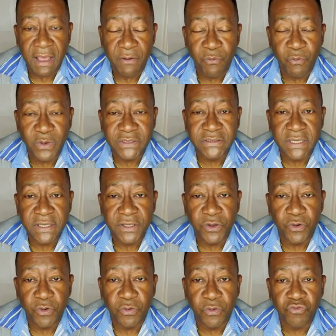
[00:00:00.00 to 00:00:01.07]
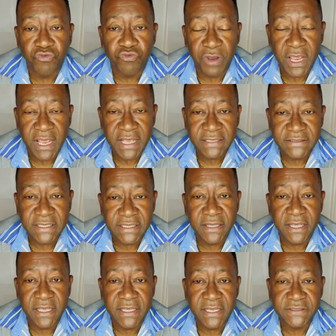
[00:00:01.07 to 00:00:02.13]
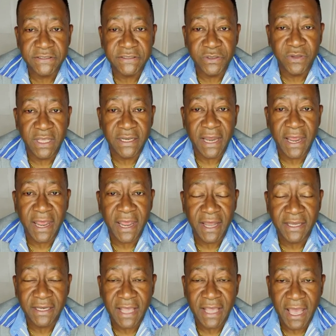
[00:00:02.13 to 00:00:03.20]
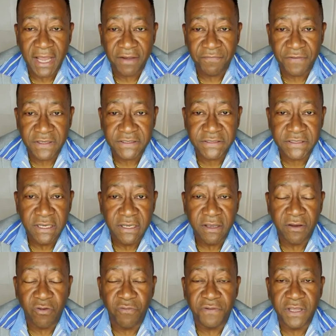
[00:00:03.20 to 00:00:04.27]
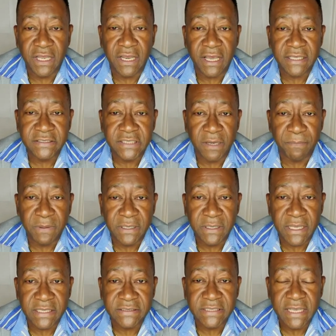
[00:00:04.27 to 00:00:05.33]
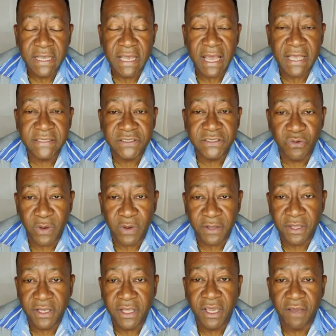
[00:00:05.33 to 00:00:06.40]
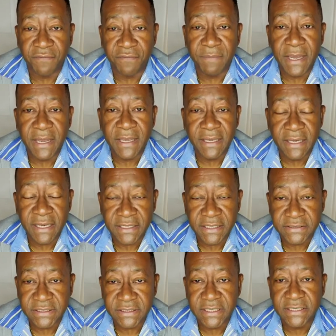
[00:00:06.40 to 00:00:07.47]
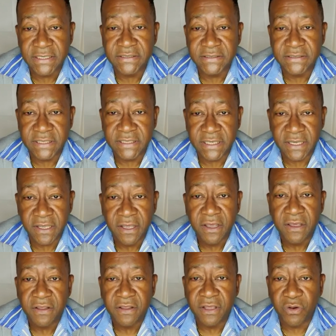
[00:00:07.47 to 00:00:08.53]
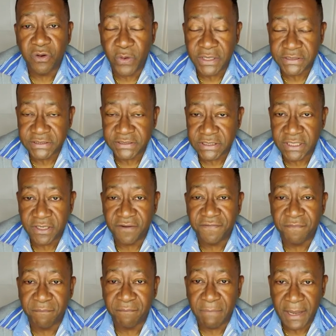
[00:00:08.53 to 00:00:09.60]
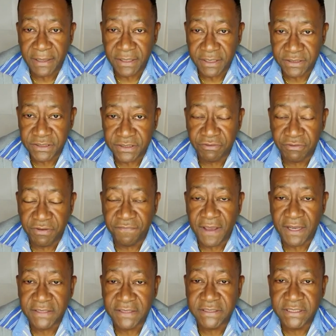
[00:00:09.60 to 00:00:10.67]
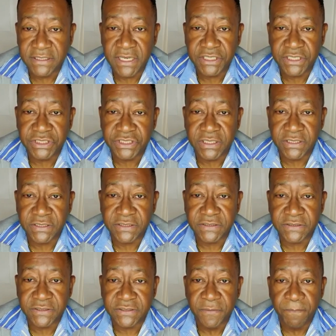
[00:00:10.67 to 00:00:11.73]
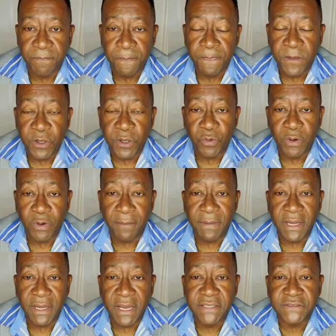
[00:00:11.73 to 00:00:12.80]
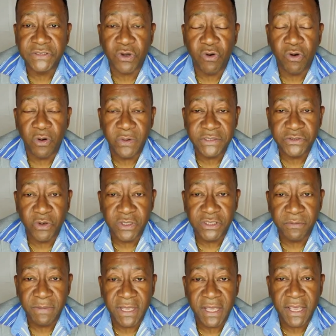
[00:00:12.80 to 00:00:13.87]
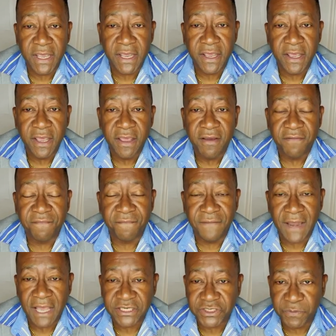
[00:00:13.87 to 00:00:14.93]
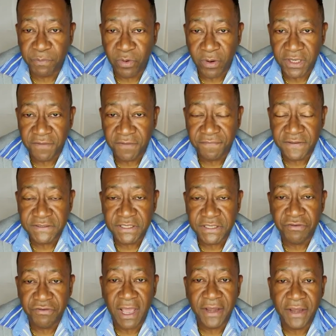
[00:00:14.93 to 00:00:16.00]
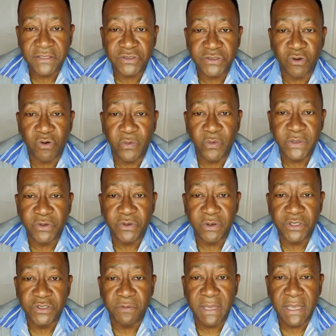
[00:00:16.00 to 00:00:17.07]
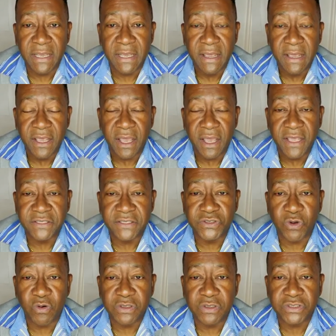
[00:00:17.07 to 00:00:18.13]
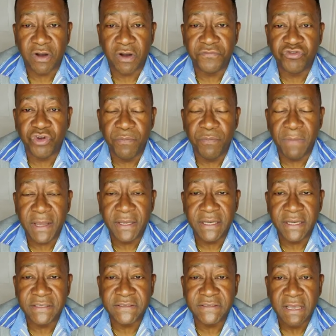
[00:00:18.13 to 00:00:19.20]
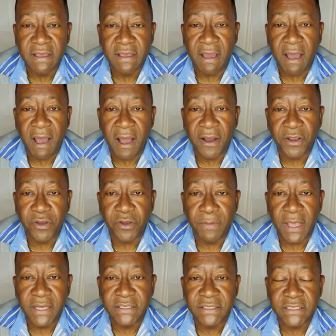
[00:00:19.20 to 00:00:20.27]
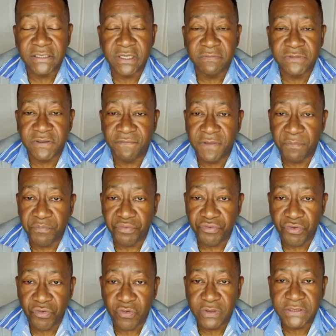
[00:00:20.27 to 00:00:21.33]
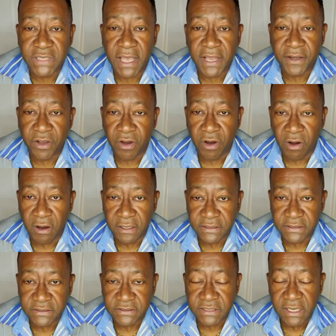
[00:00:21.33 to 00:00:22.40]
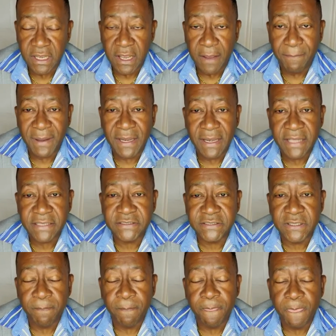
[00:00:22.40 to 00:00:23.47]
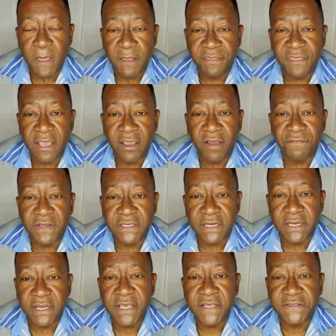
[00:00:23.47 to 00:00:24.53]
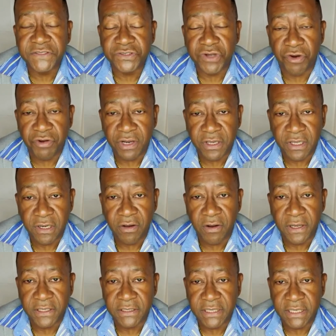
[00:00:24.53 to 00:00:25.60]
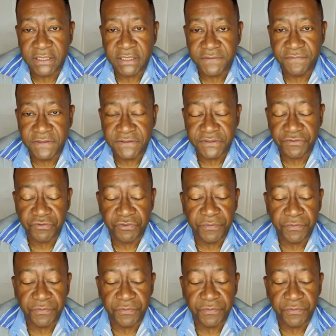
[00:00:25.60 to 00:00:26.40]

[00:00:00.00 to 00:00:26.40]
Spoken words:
was, raising the issue that I had canvassed over the last couple of days as to whether the government needs to consider the question of mandatory vaccinations. It's always going to be a flashpoint for you, and it's always going to be a source of tremendous argument in terms of the pros and cons. But let's think of it in a historical context for you.